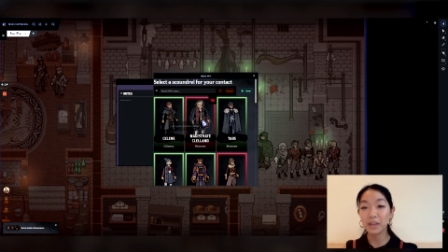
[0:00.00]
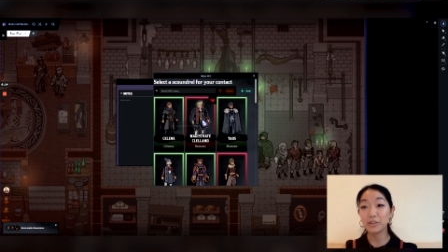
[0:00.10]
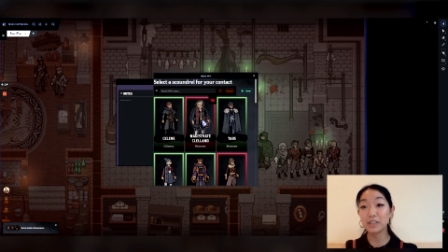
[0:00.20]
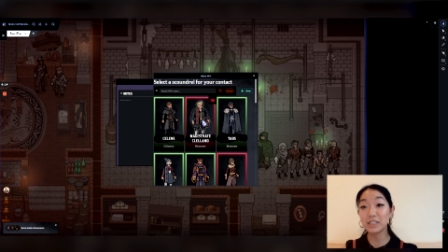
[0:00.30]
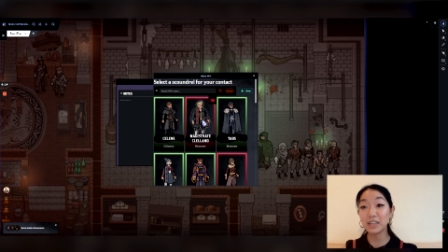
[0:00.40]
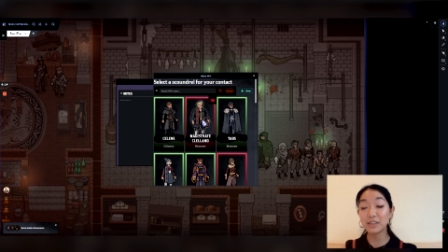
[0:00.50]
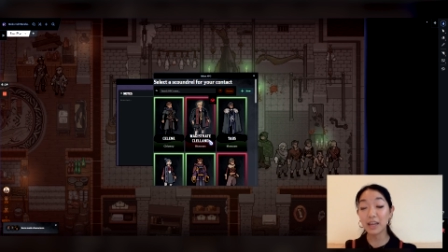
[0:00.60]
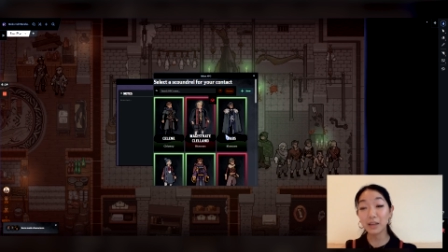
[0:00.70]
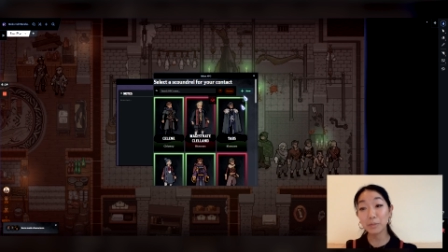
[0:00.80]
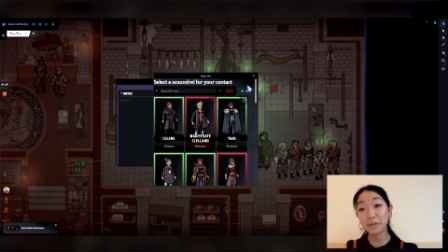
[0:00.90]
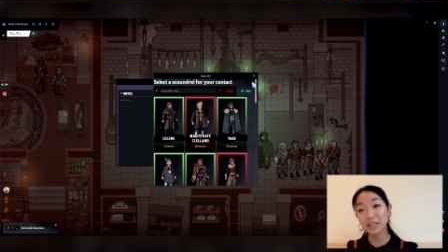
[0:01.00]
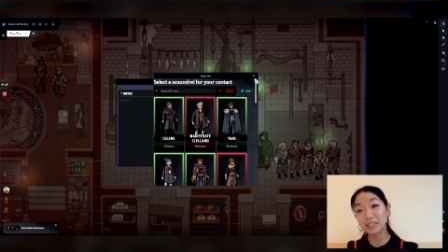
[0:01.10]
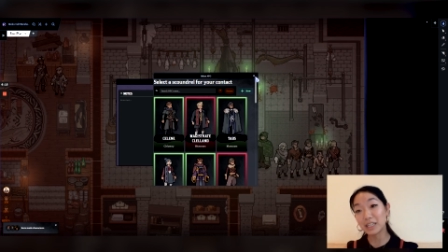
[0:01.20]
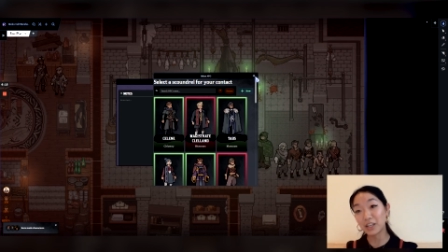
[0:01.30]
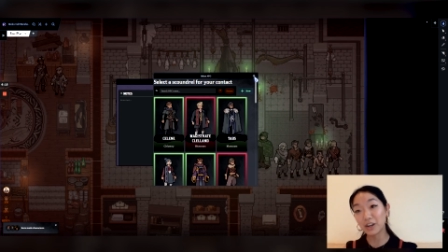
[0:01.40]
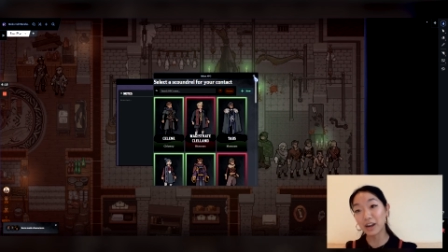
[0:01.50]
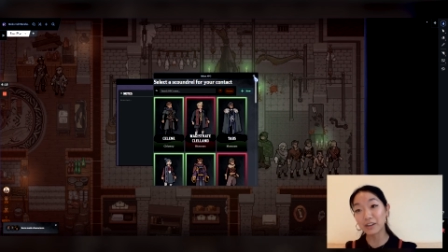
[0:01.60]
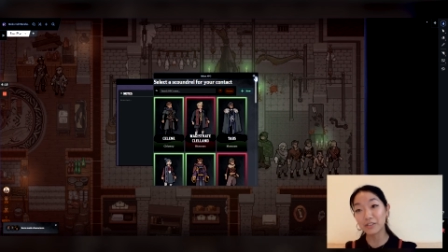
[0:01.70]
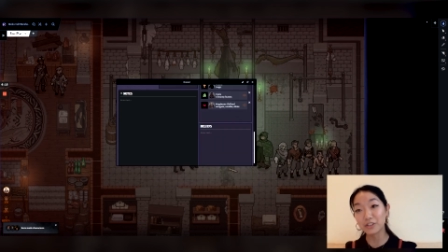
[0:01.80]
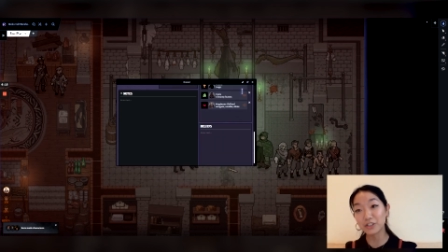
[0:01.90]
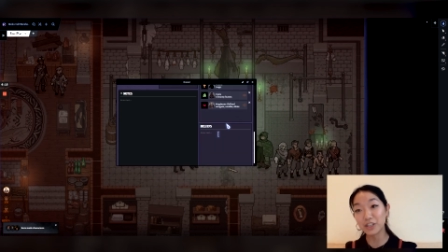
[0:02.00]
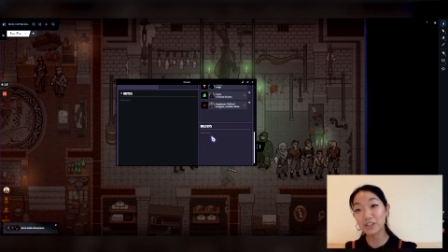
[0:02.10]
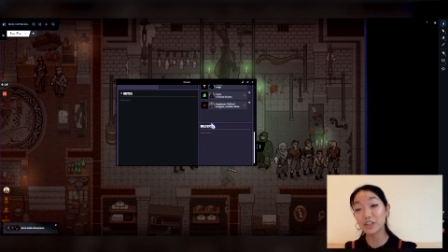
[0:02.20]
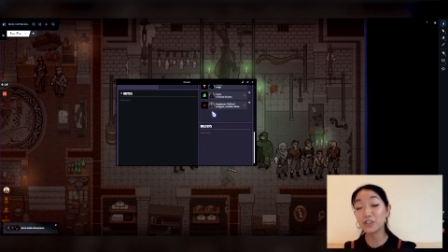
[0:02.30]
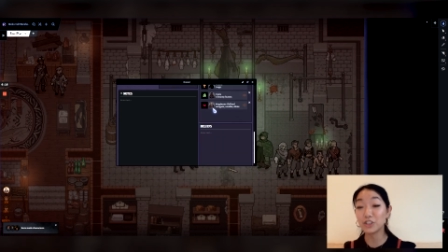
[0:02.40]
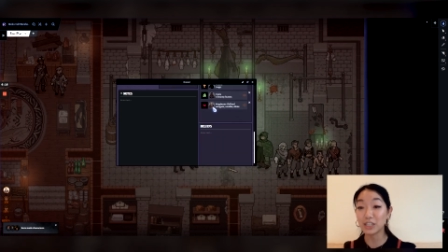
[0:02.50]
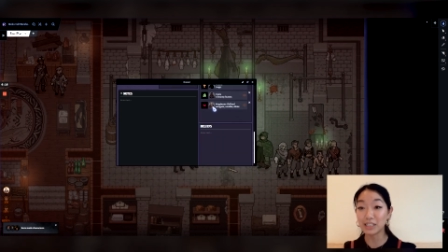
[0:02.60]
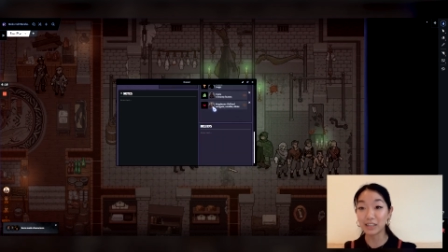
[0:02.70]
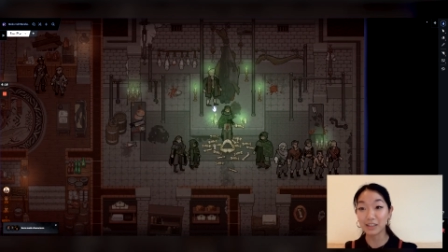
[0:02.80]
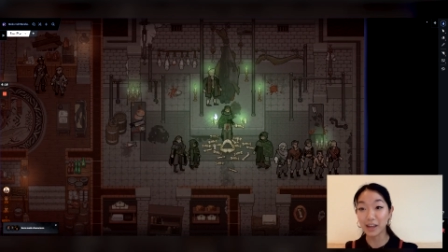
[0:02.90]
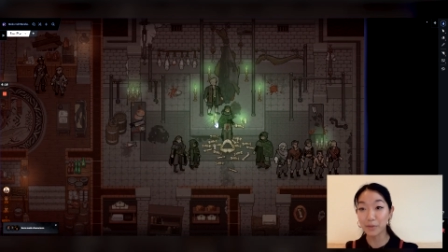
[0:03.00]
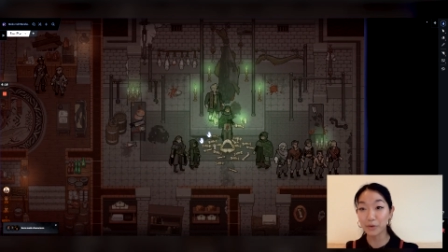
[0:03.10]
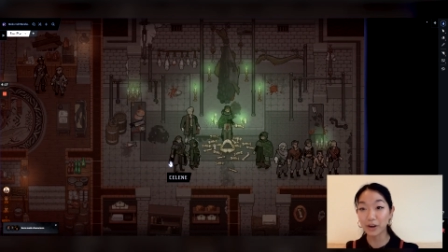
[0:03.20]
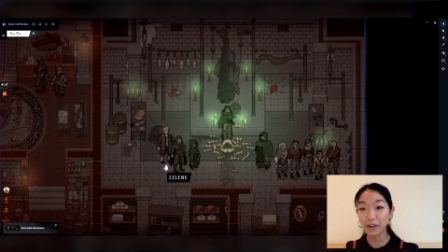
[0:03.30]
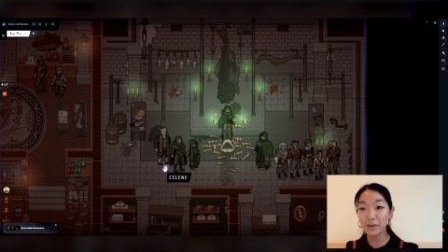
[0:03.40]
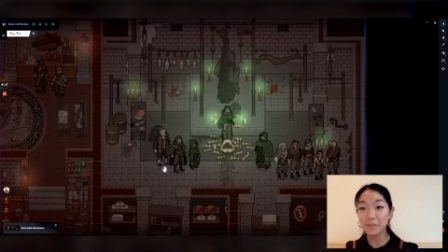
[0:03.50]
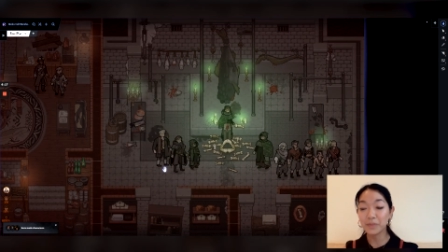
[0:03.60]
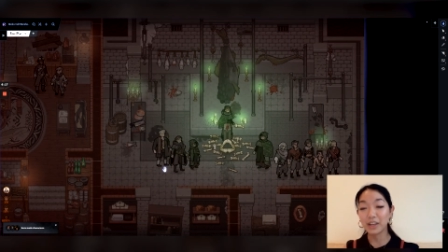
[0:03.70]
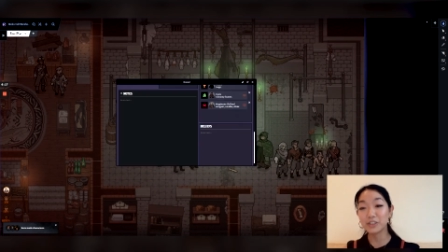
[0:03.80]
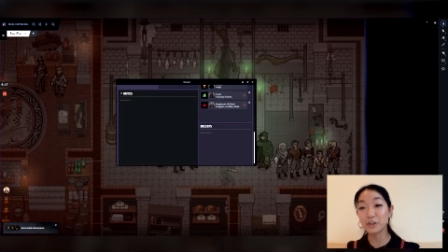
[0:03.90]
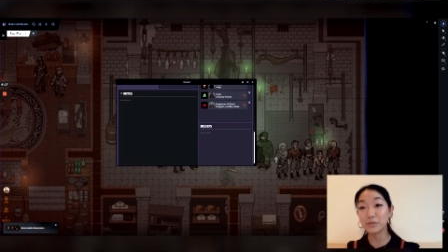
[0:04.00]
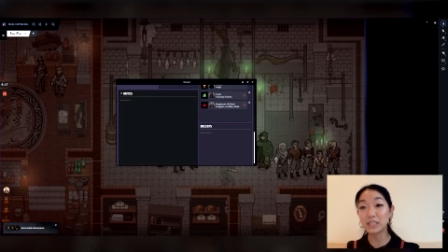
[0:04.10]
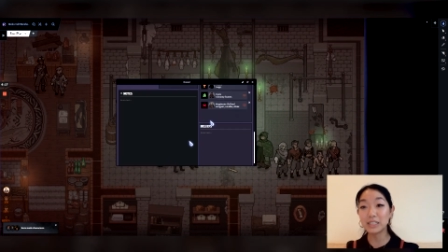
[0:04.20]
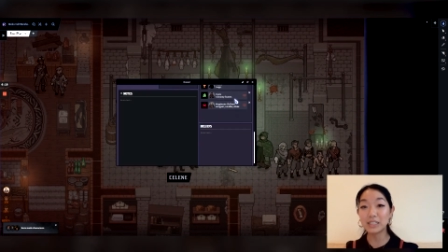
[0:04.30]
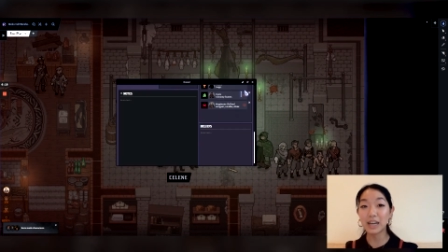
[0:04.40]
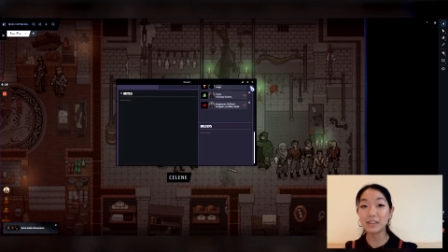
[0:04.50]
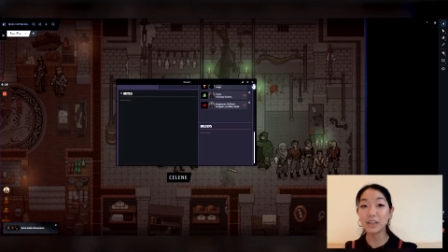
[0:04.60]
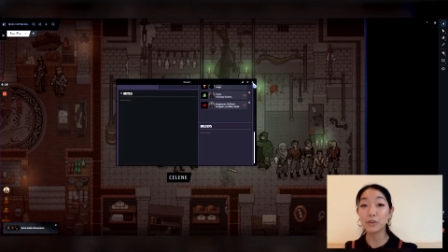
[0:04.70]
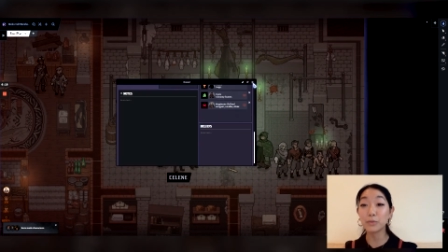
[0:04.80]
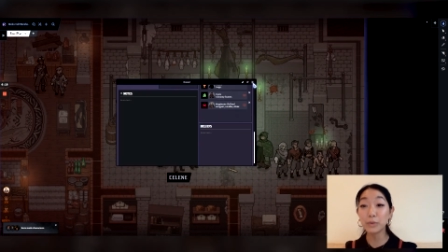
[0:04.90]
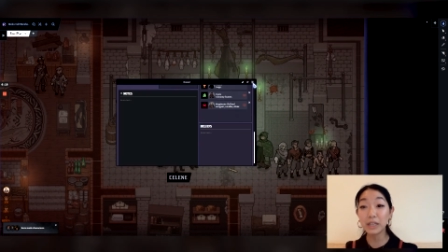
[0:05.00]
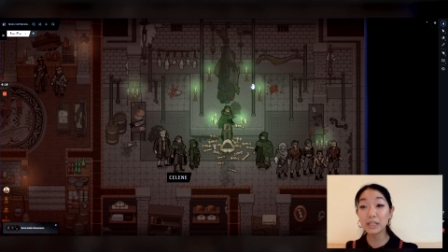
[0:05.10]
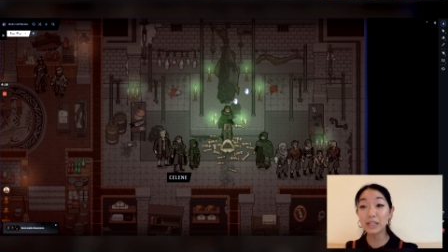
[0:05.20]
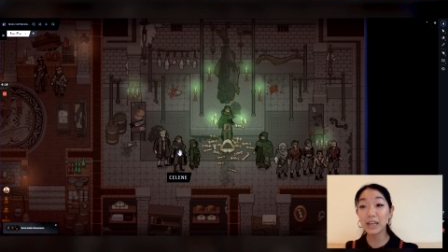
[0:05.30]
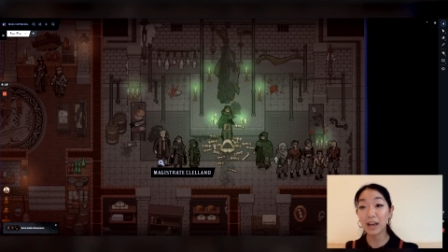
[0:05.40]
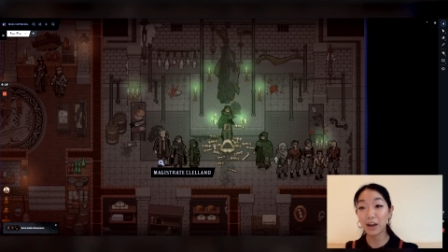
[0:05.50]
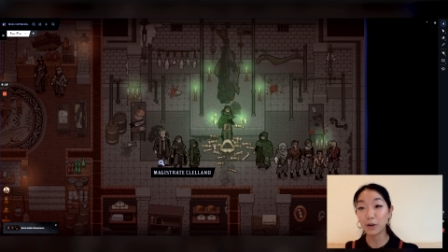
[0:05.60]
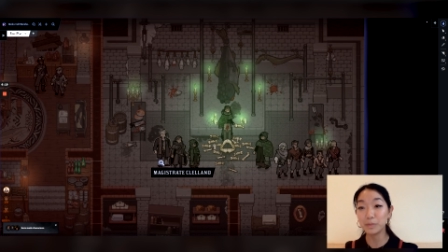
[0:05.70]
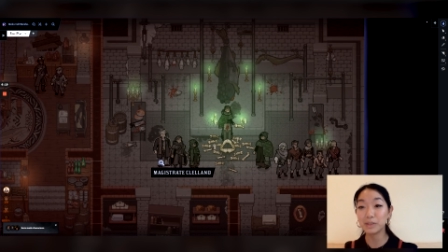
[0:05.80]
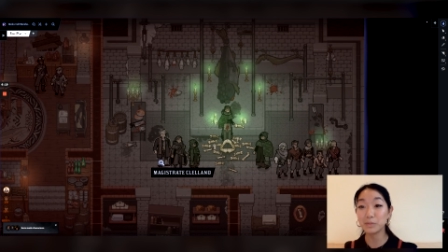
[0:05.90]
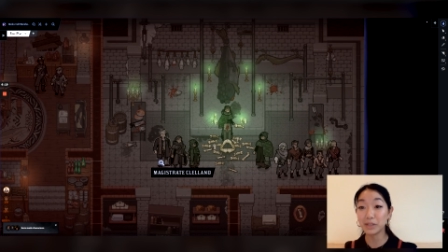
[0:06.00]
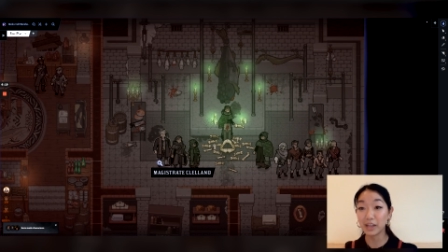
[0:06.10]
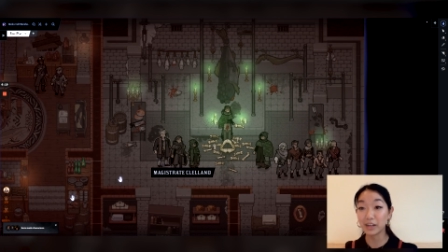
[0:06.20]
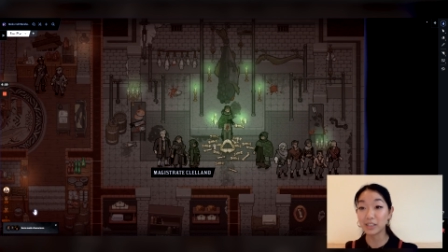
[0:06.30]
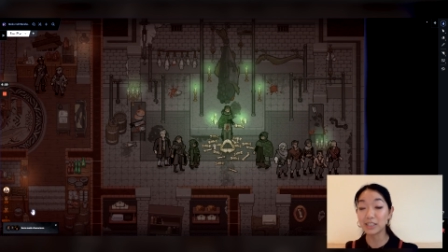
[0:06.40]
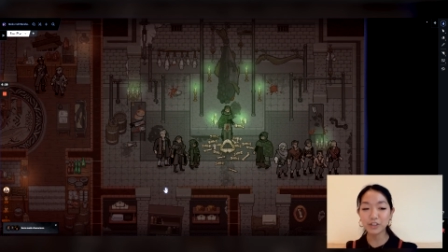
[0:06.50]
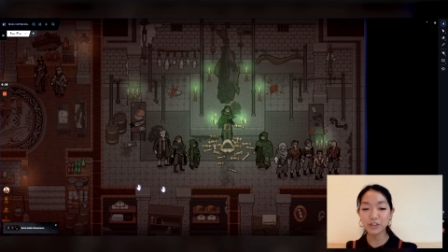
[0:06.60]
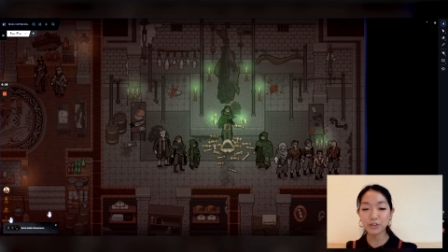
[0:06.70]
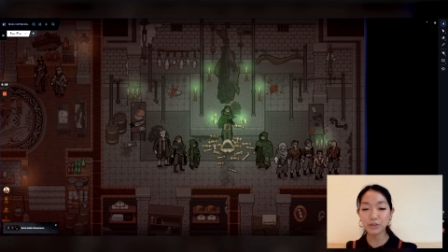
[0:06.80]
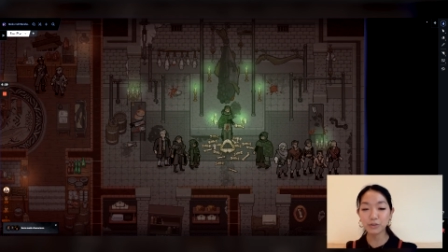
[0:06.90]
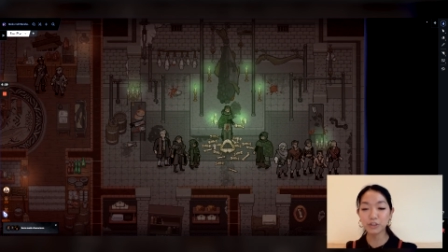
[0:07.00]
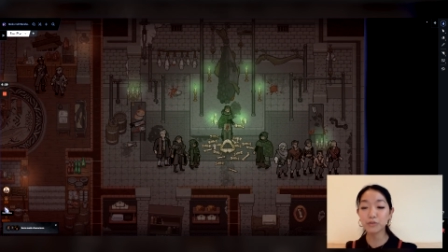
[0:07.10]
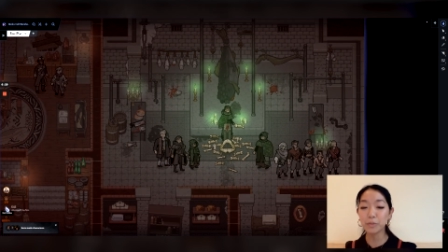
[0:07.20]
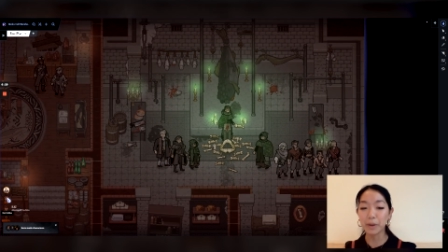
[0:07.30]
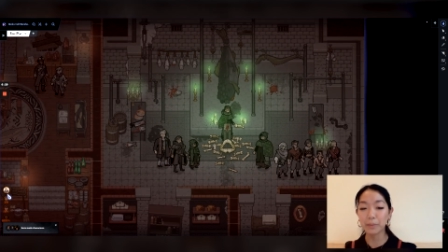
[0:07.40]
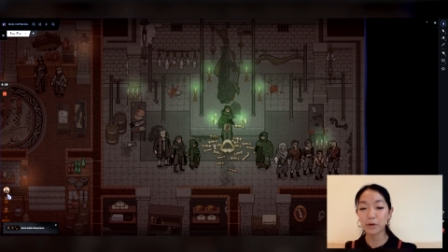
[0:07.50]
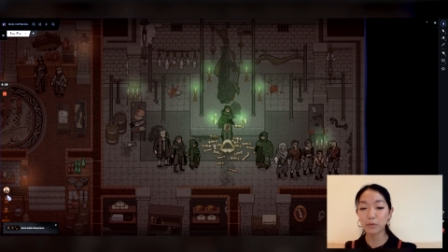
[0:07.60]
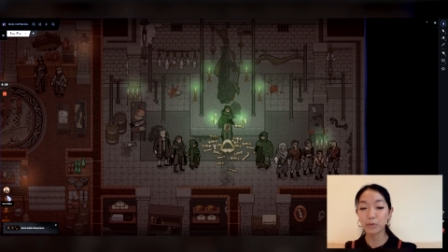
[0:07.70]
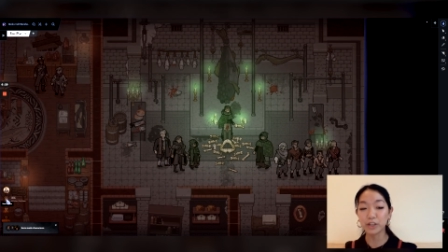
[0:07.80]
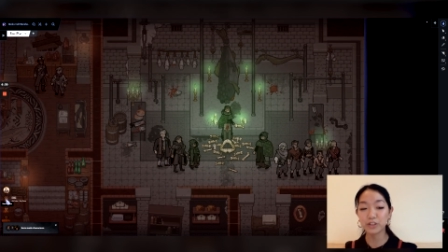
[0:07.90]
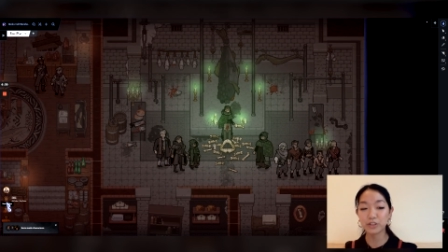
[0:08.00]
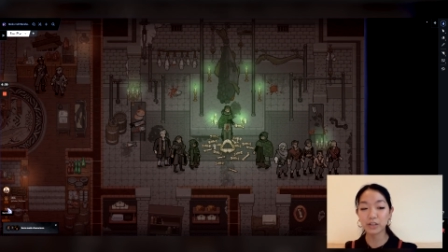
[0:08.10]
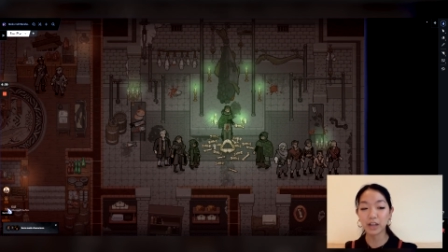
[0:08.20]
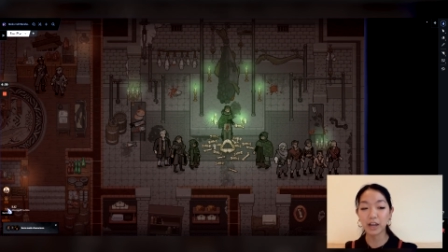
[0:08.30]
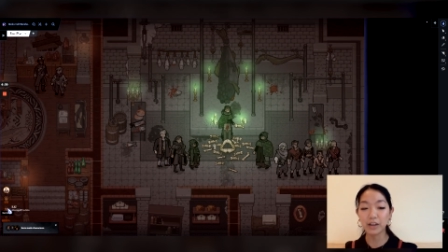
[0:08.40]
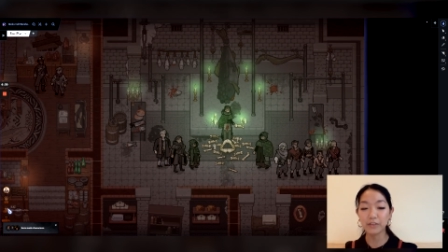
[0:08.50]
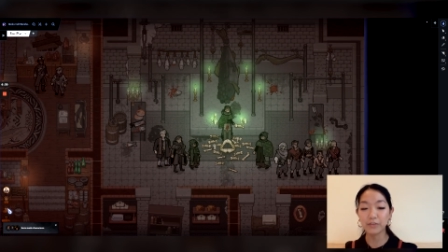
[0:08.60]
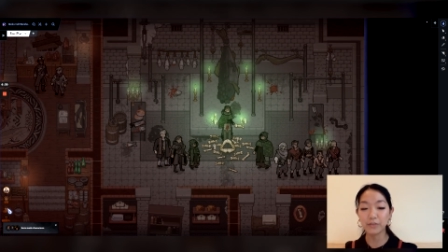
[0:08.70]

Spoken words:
You can see they can place it here out of their sheet, just like the library. And so this, I think, really helps players to just remember which kind of